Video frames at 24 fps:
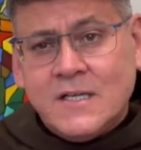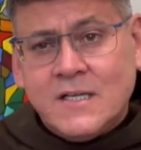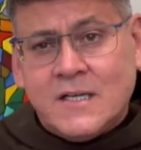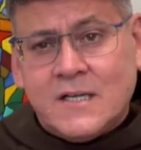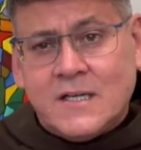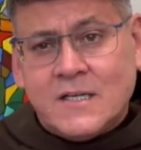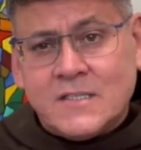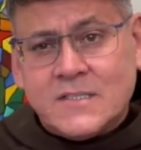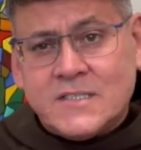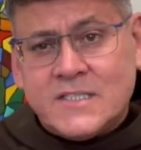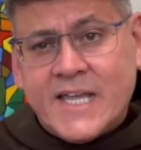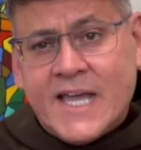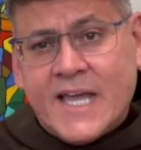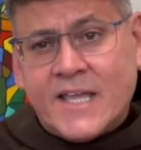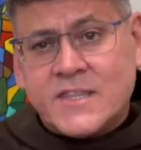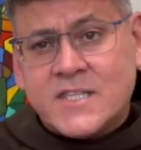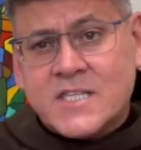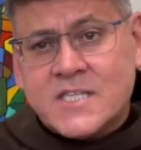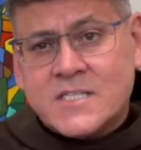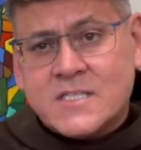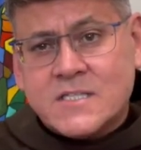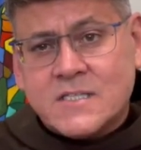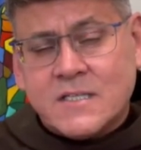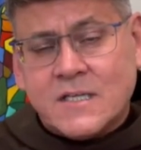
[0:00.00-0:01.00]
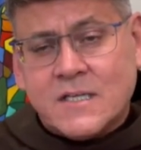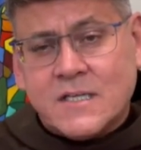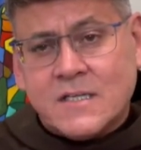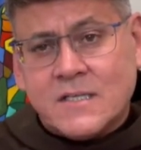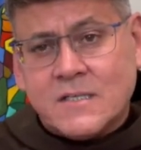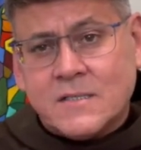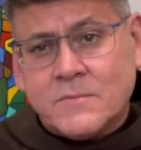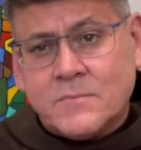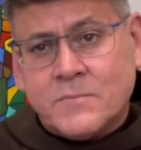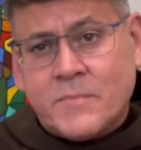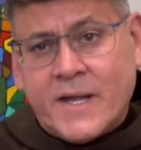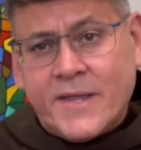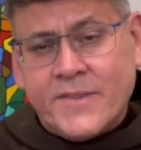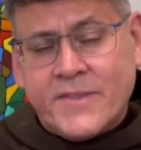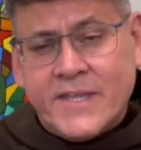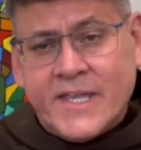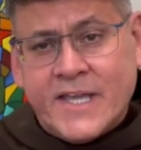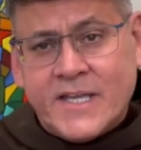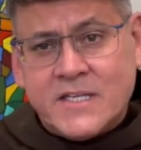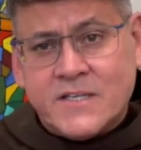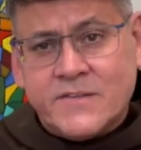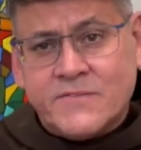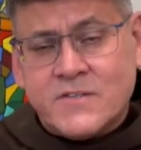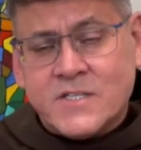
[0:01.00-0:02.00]
deaths by the
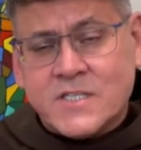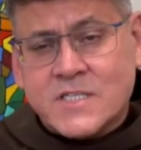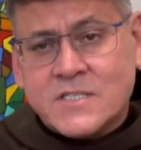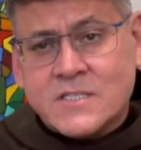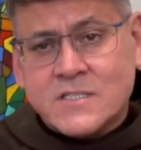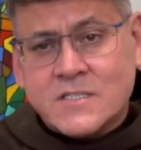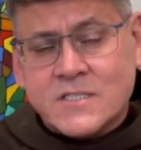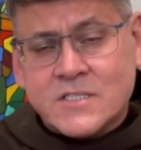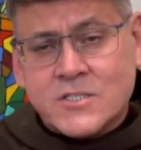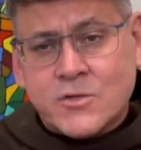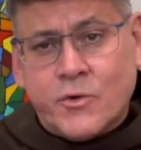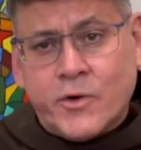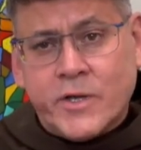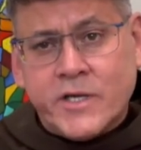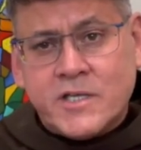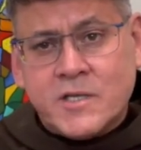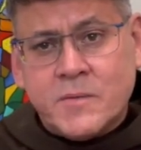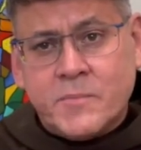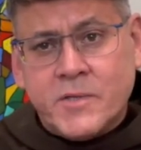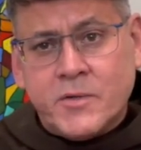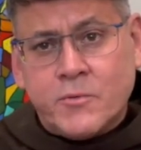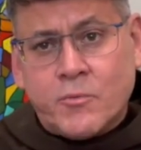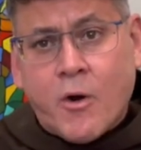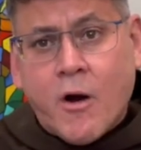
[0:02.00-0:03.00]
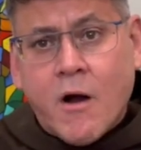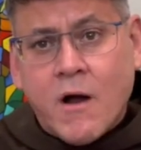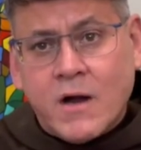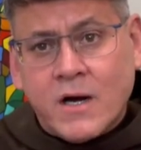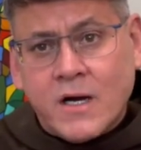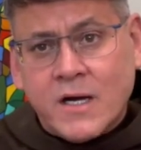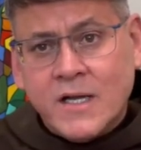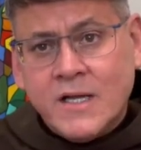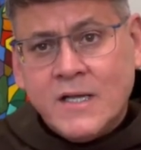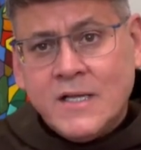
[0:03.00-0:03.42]
end of this is going to be wrong.